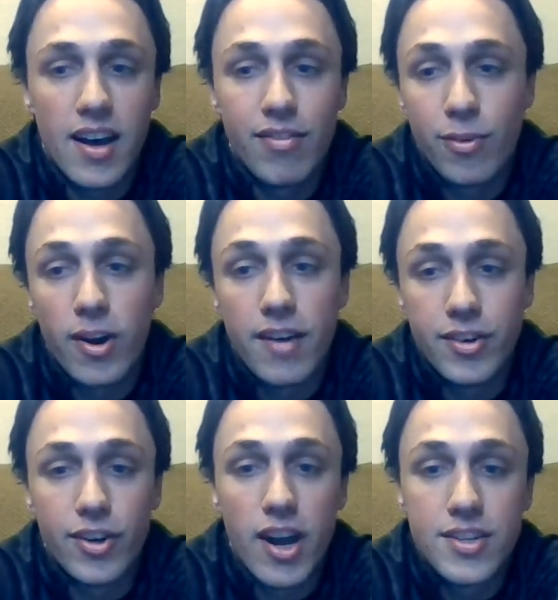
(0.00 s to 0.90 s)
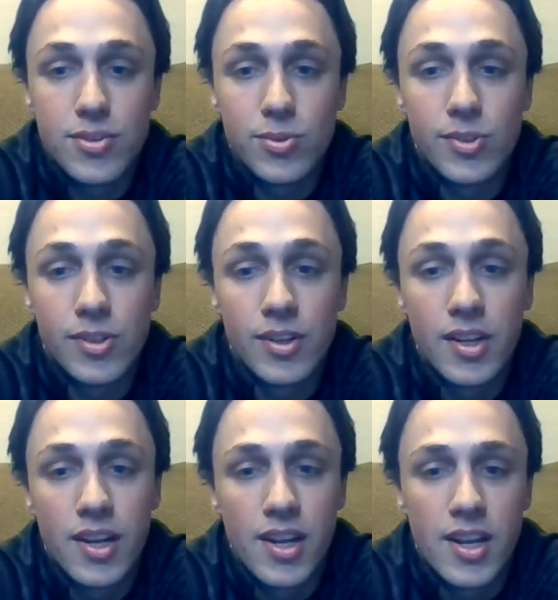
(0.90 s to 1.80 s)
for after grad school.
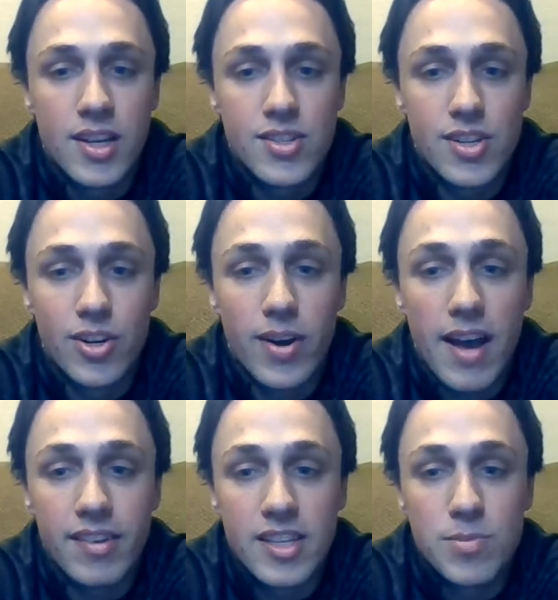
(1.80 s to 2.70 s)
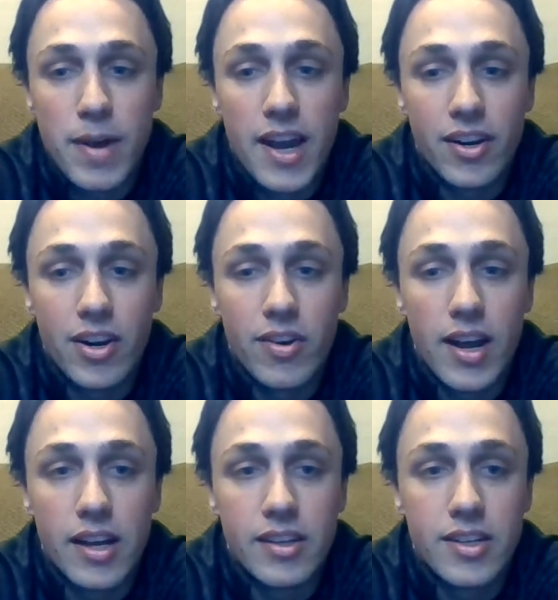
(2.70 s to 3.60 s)
So having this background
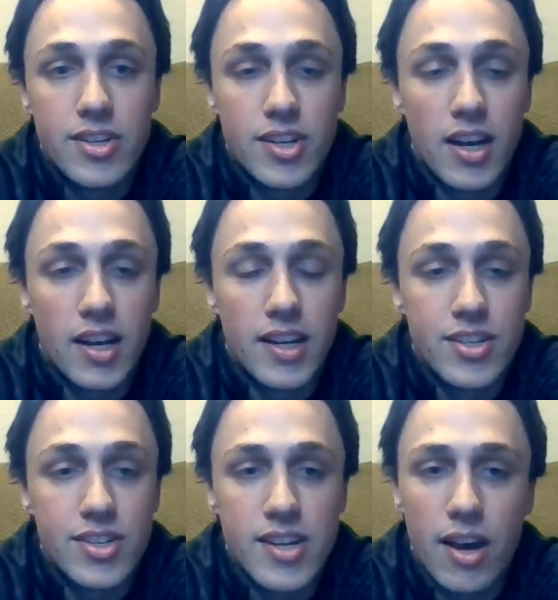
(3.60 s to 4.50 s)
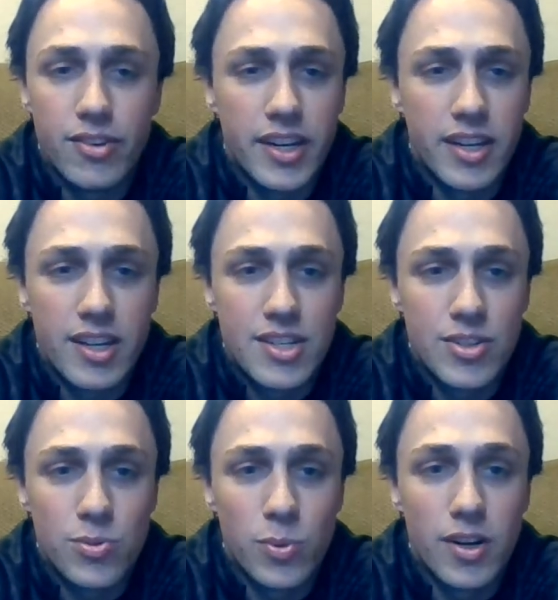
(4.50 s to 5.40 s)
knowledge on just how the
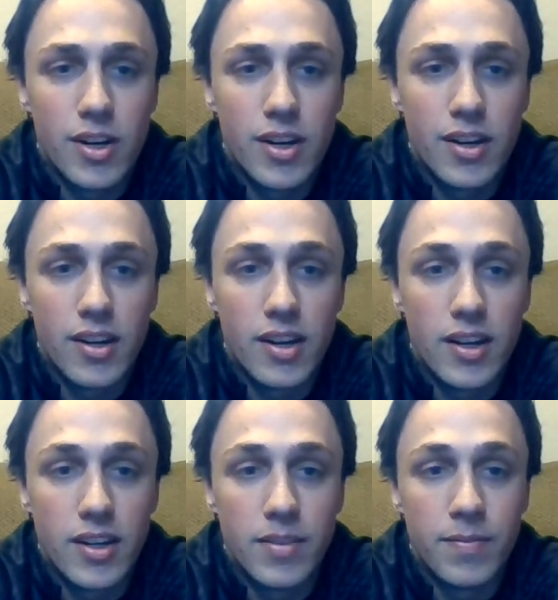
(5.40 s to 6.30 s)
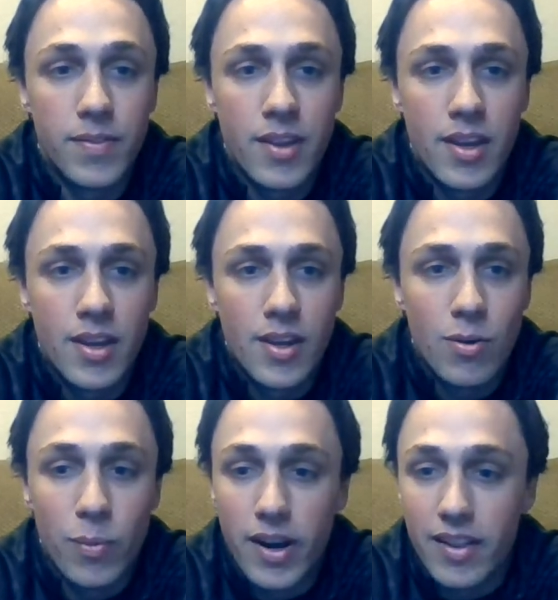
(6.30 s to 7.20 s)
regulations work,
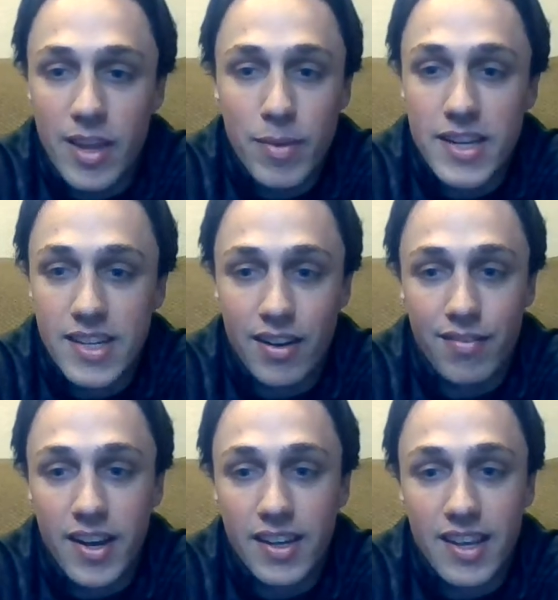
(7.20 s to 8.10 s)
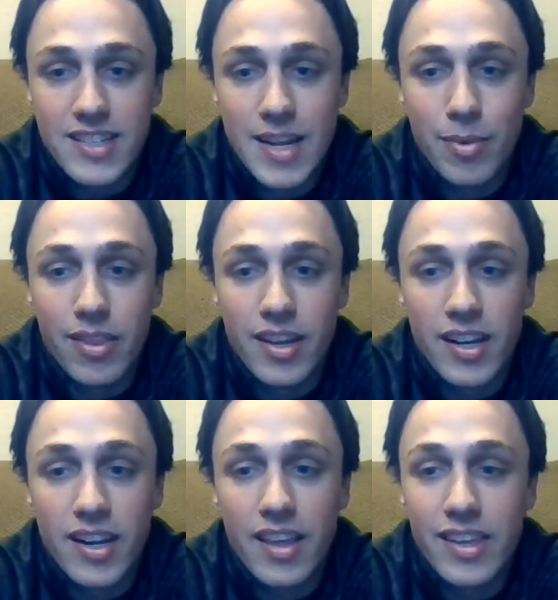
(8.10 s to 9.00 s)
where they might take effect, that type of
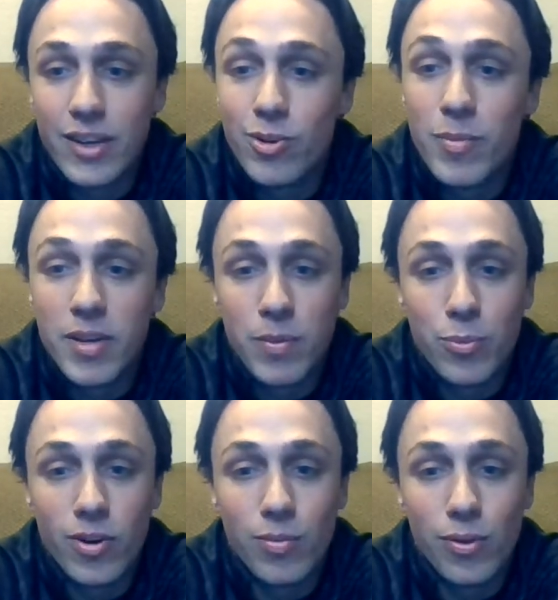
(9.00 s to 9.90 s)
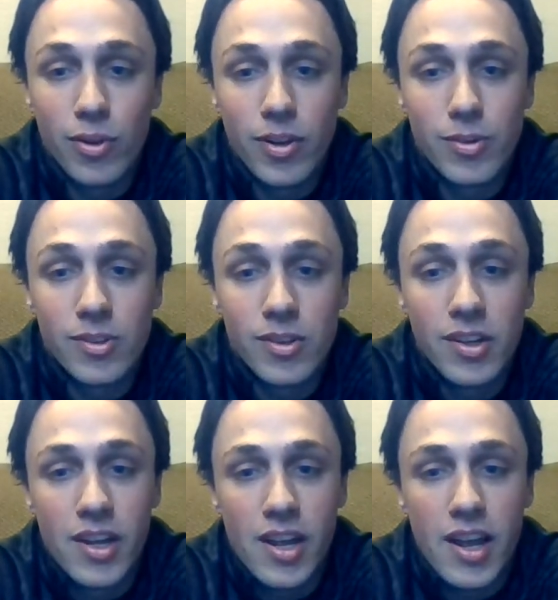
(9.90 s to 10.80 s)
thing, I think it would make me more employable,
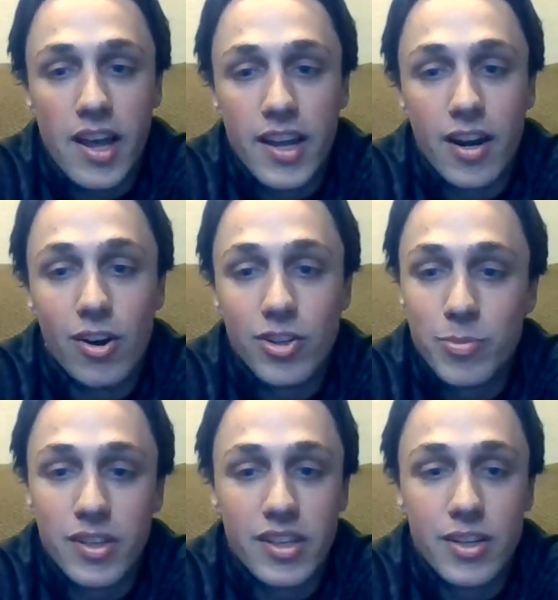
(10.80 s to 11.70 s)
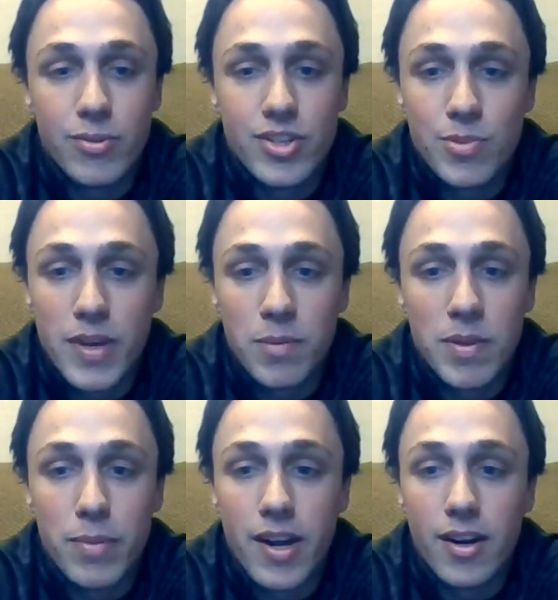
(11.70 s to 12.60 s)
and ultimately it would just make me
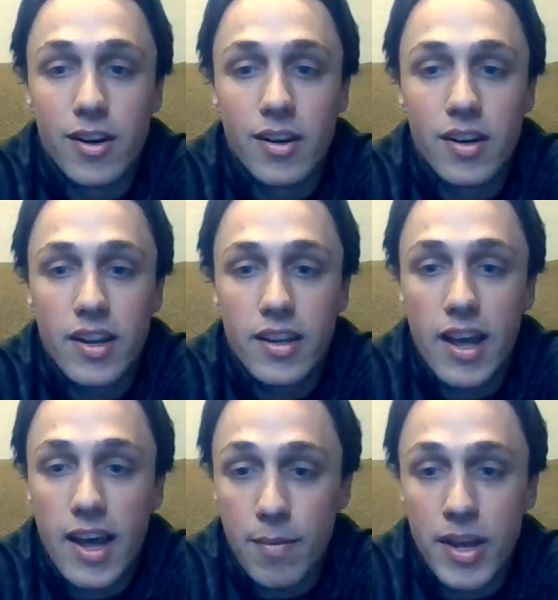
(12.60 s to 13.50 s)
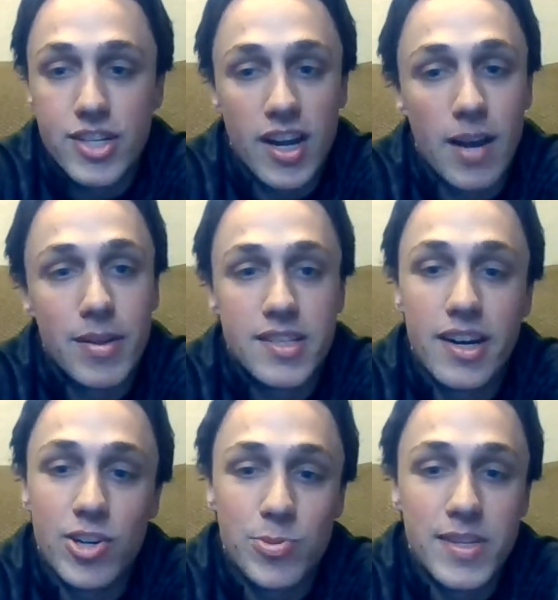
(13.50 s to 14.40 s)
better at my job as an
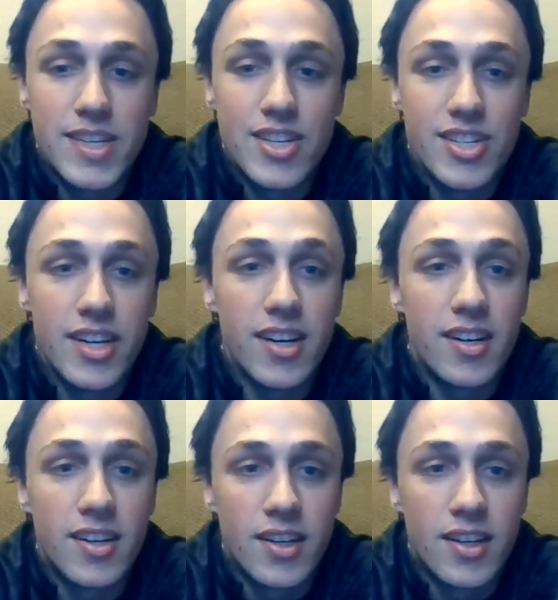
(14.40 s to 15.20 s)
aerospace engineer.